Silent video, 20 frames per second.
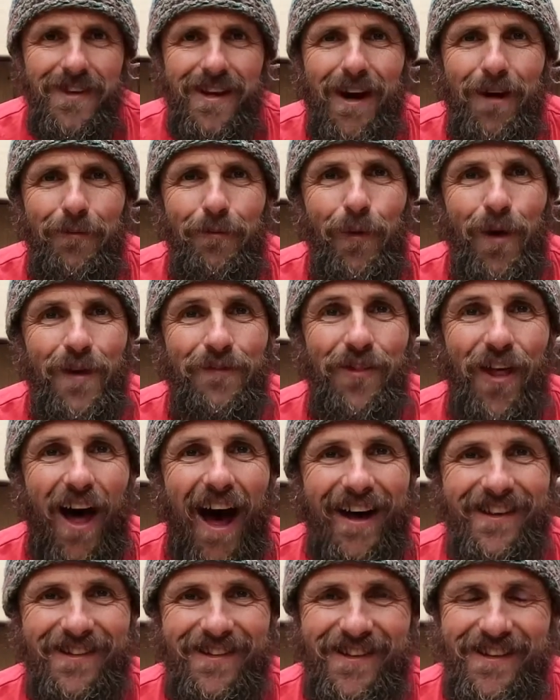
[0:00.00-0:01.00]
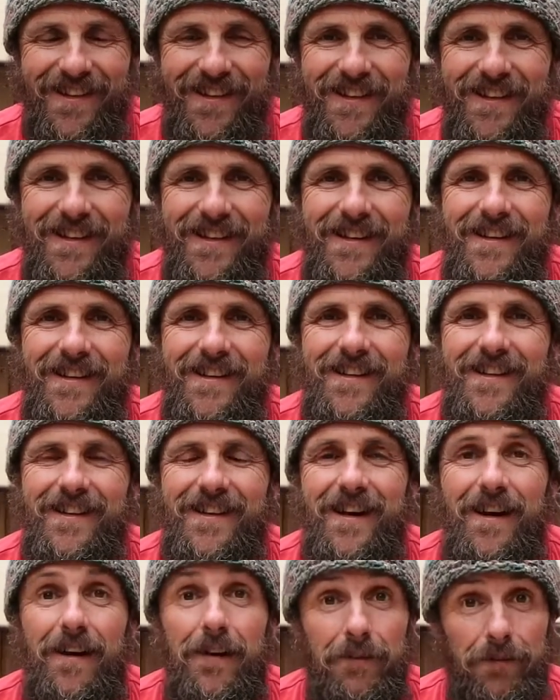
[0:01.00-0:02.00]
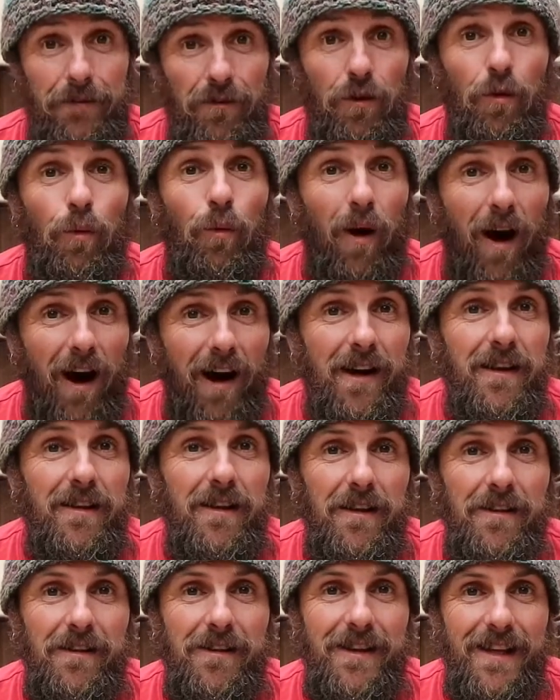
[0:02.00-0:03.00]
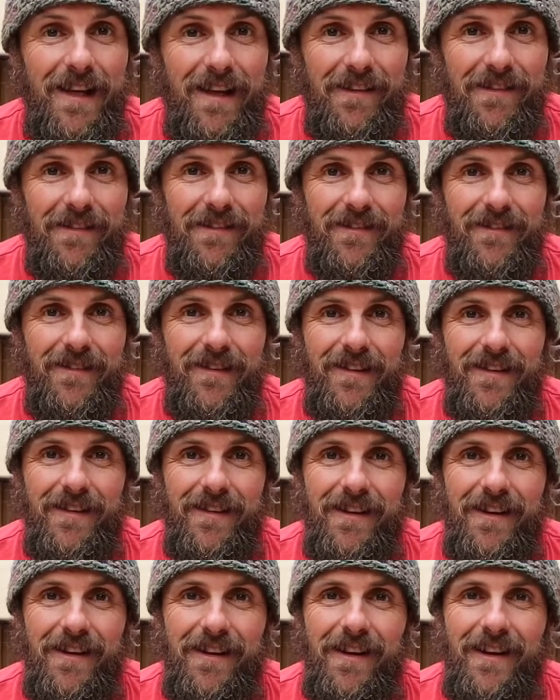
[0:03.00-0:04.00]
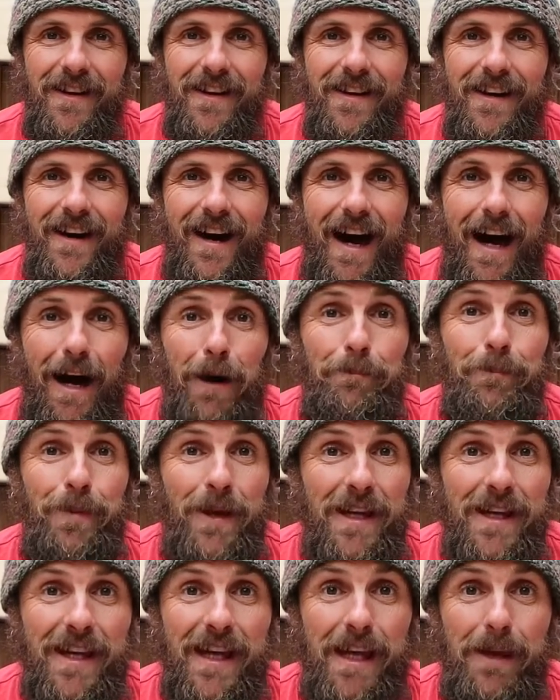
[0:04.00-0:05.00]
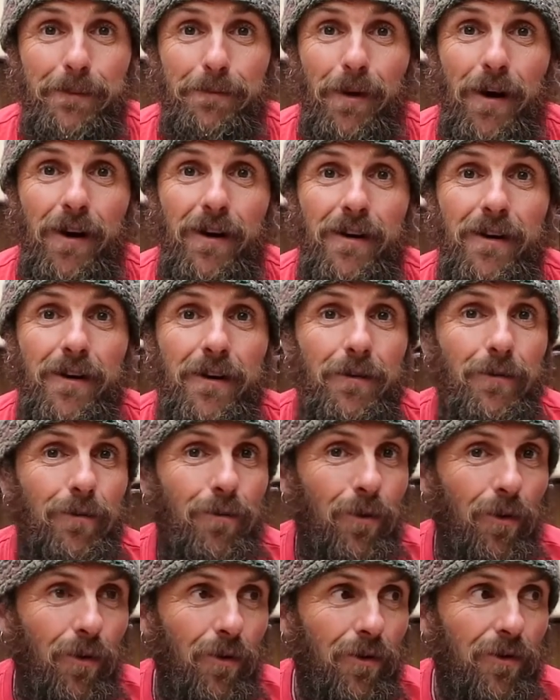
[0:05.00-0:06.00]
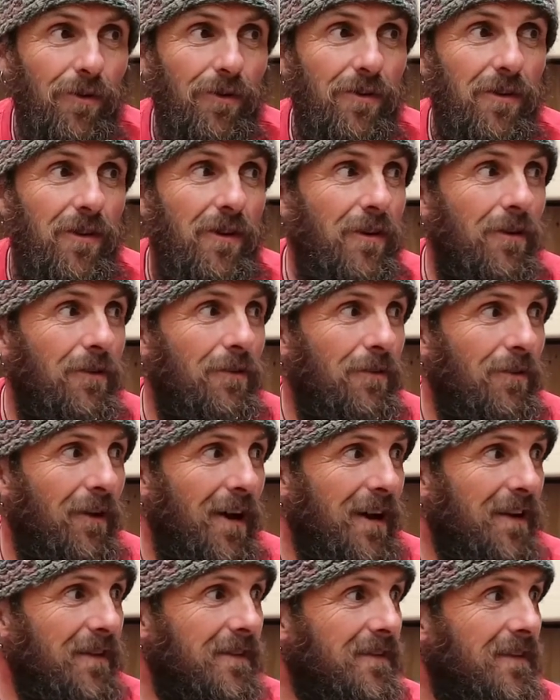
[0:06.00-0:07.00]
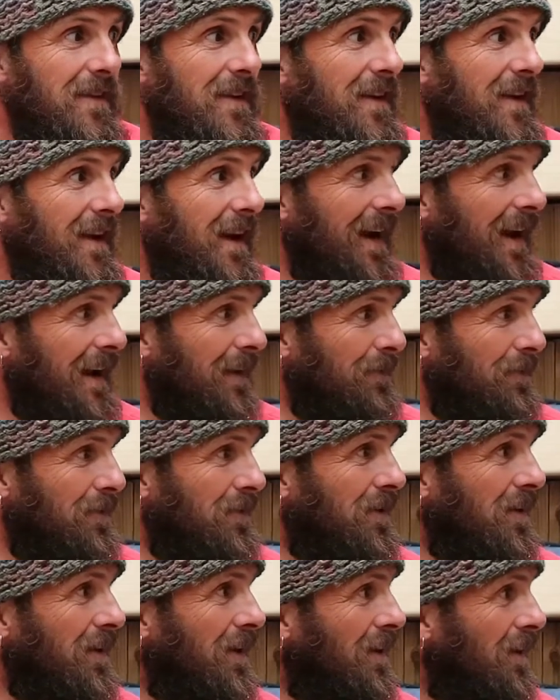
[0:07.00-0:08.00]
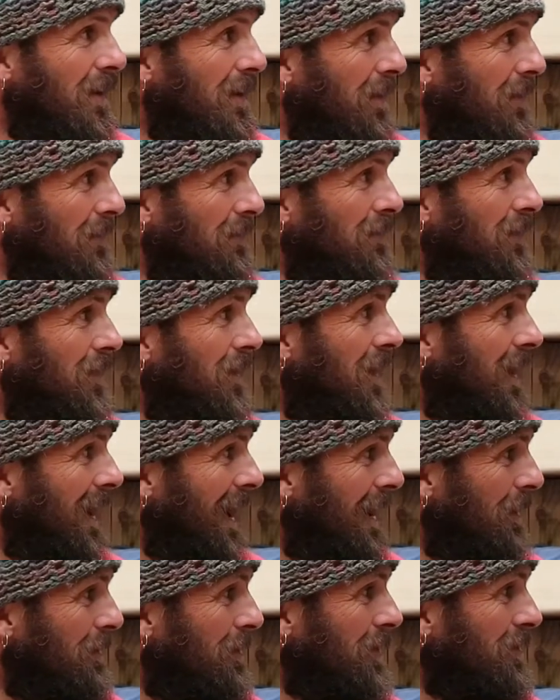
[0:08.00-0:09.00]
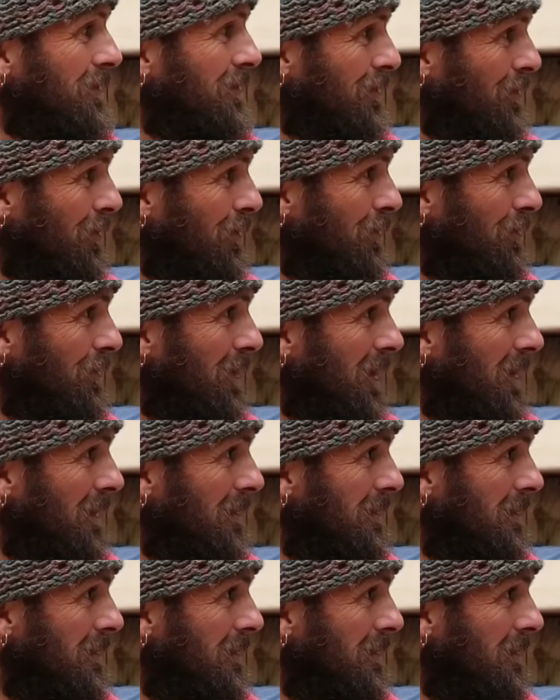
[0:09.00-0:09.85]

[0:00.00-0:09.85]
And with that, for a while at least, our beekeeper walks right out of our story.